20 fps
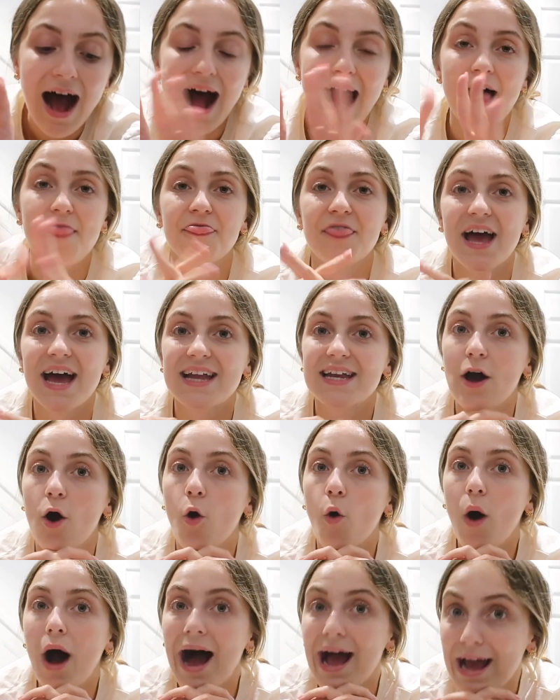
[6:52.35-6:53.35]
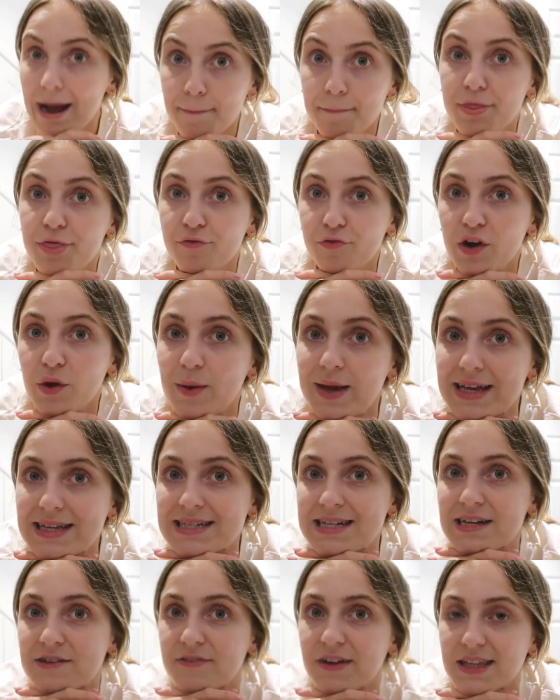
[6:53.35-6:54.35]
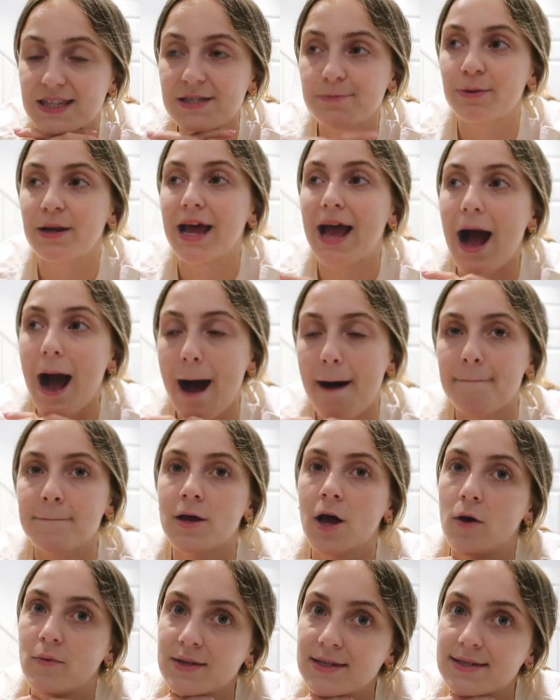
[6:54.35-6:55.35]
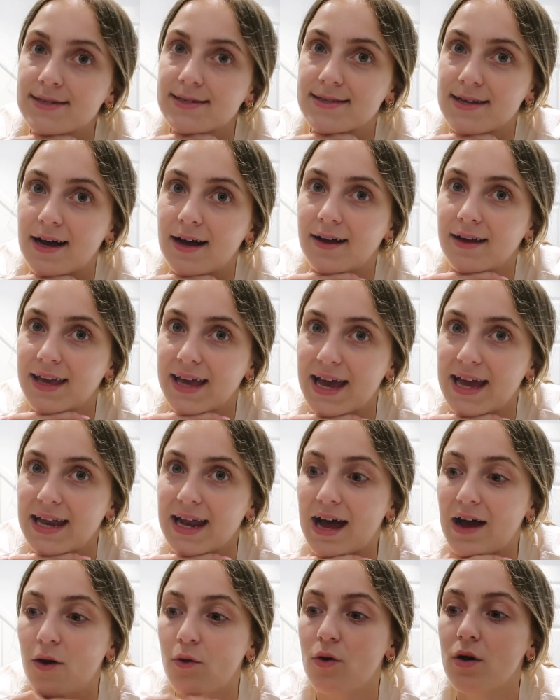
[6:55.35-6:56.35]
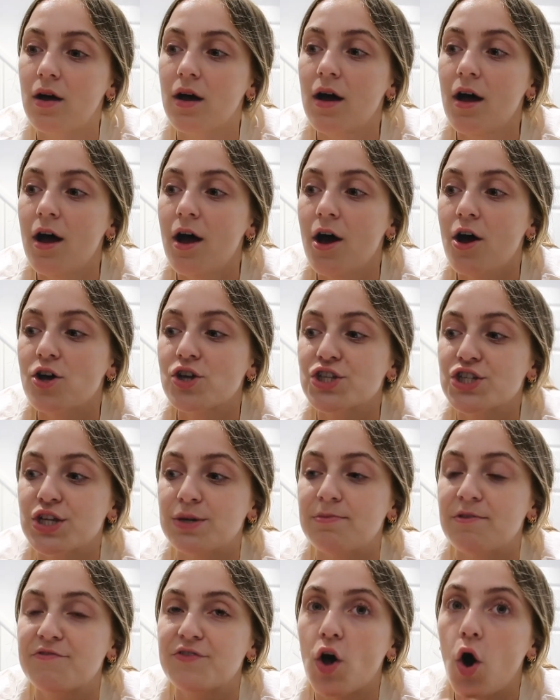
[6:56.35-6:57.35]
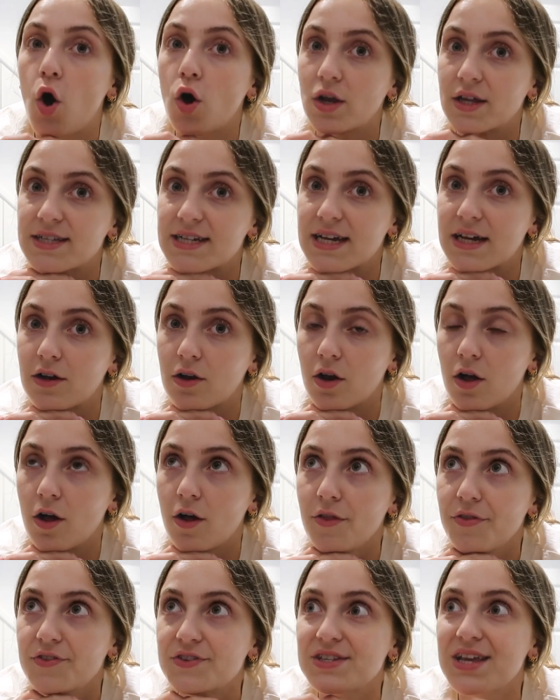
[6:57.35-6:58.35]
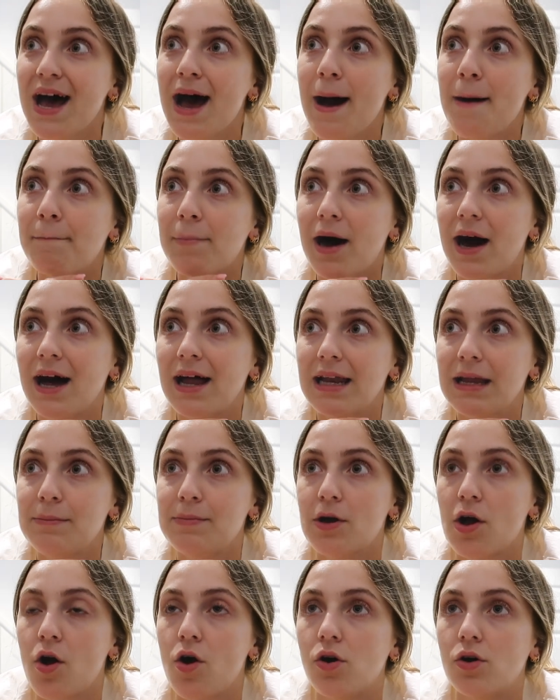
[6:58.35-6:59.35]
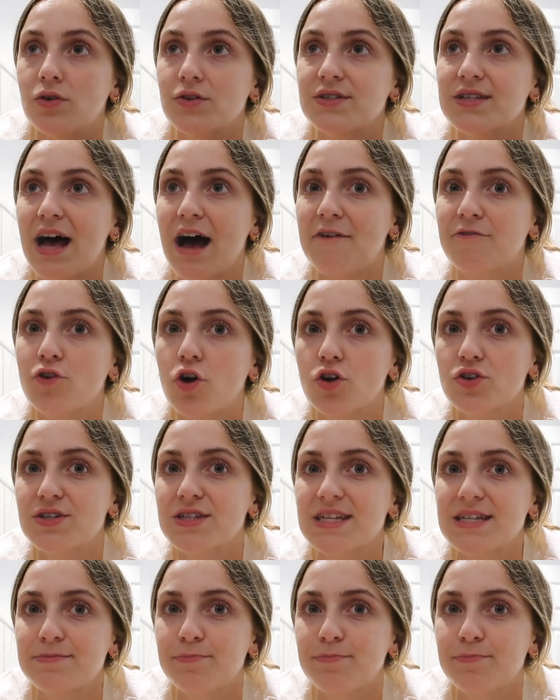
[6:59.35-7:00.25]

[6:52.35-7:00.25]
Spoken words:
And then I am 3 weeks in advance, but I am going to start getting out some of the holiday clothes, partly because I've got to this